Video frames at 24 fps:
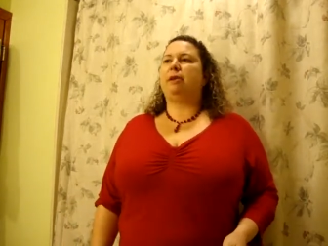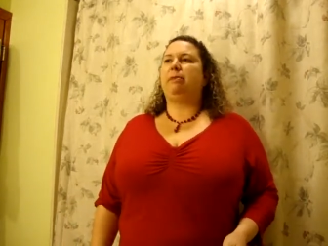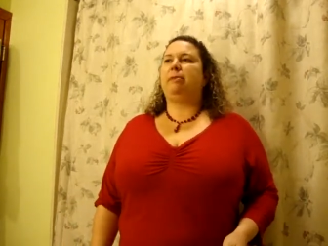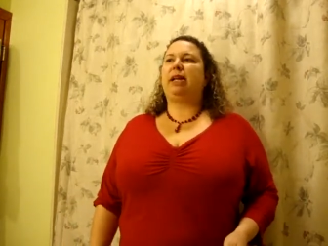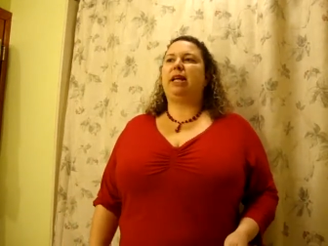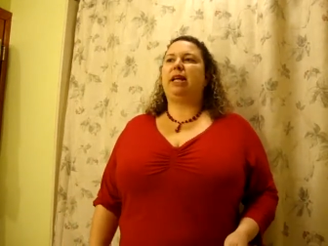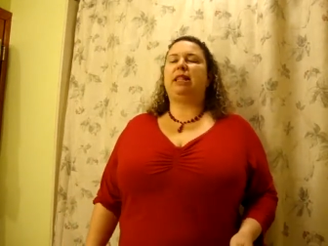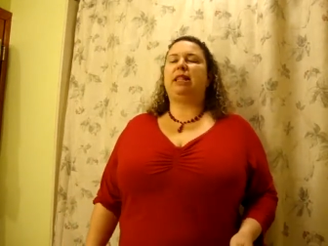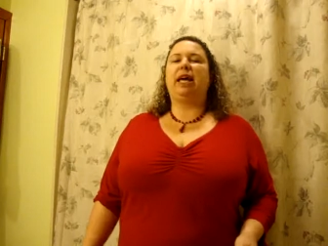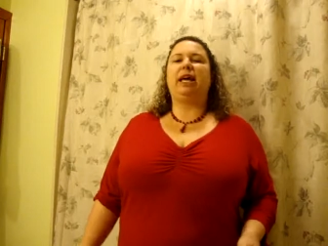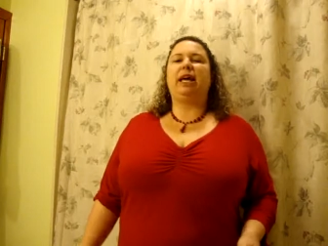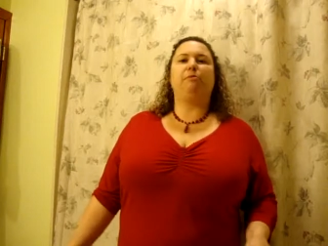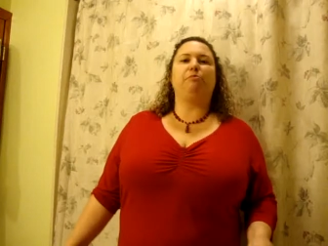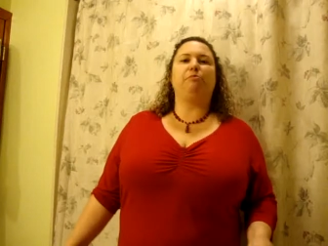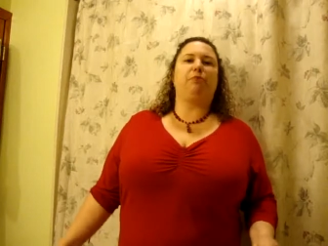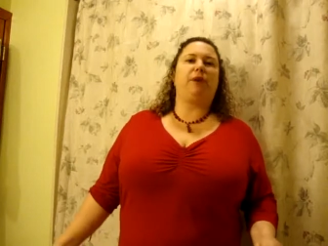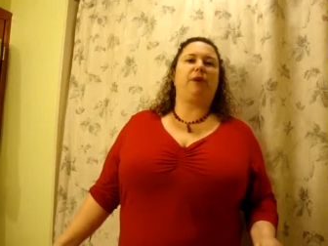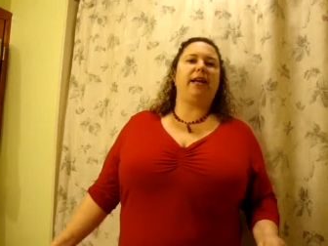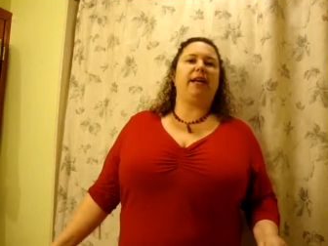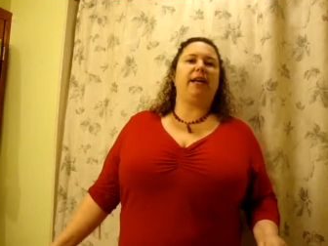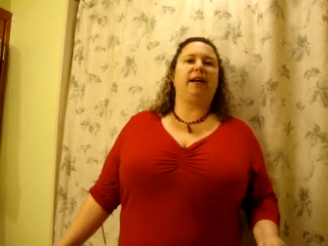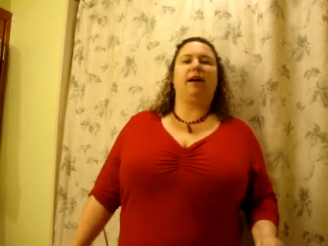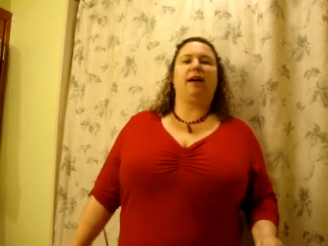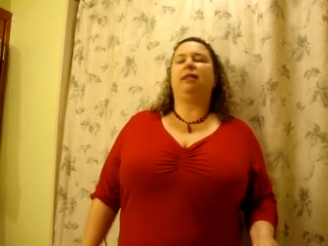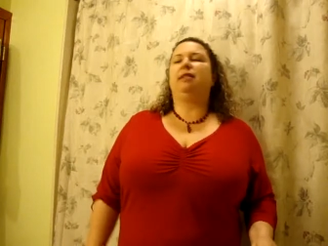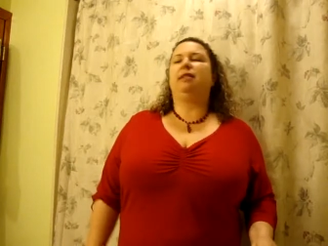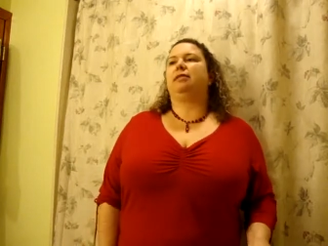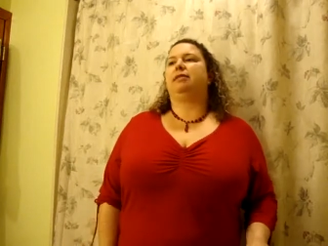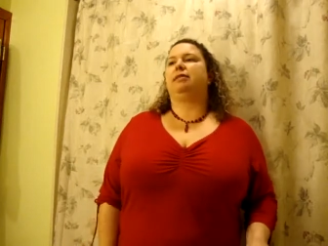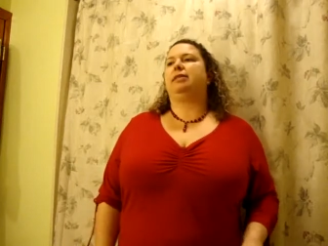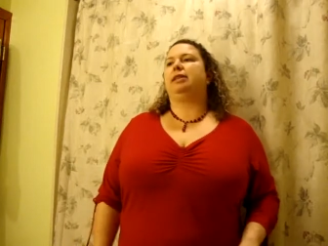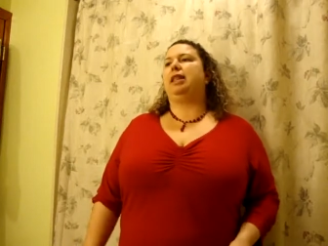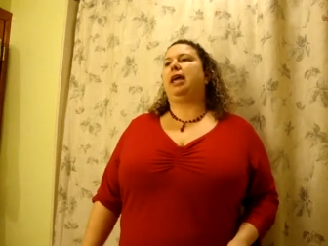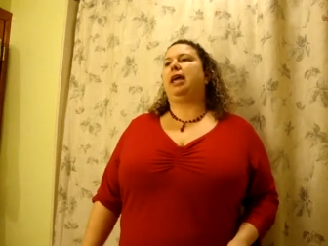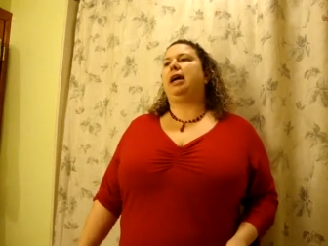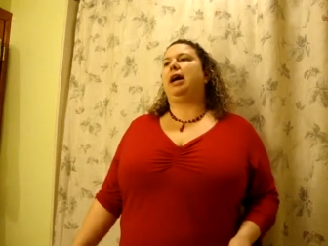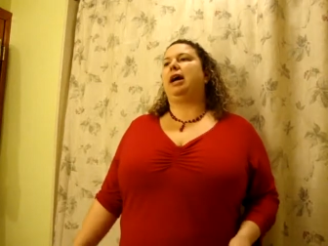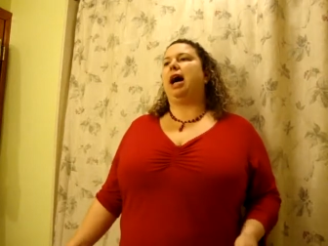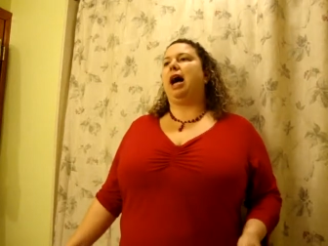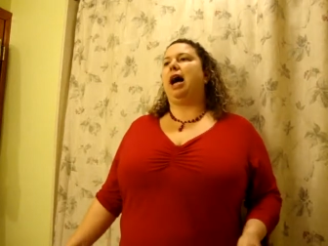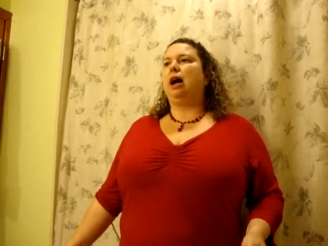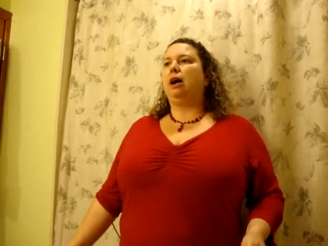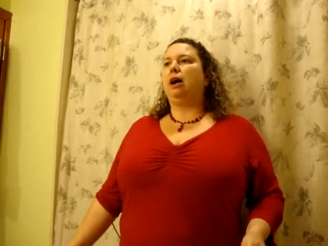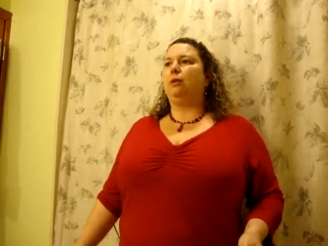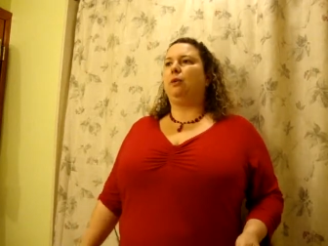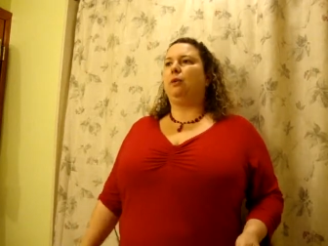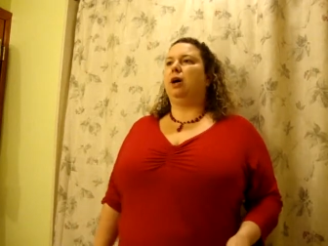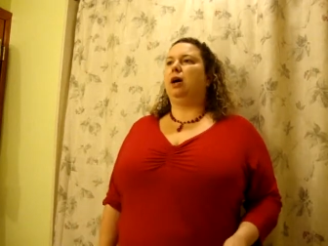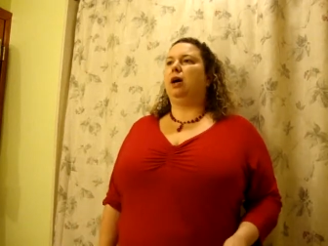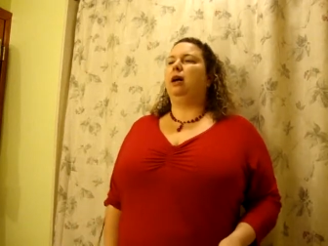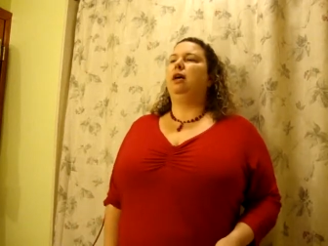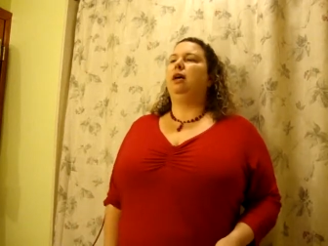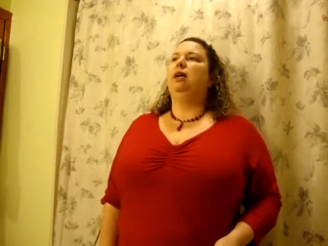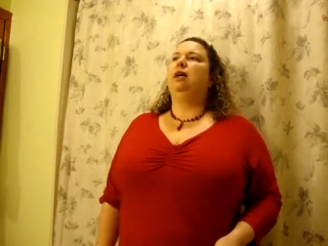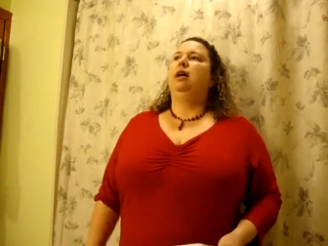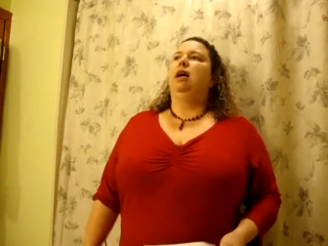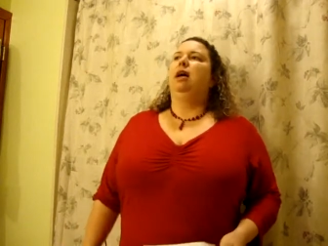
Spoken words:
I mean, I like bright colors. I like aqua.